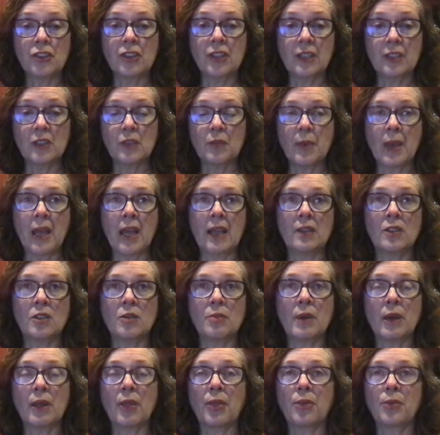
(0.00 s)
that spans
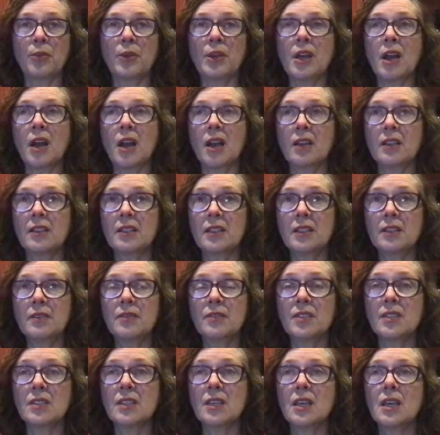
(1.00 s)
about three
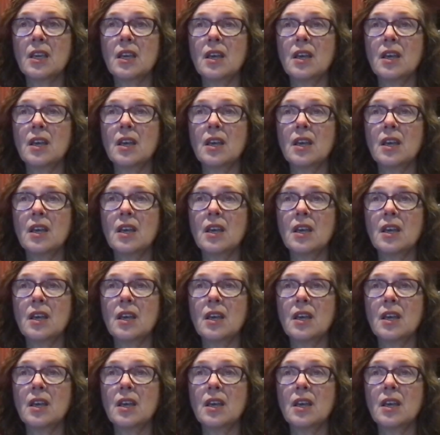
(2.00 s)
octaves.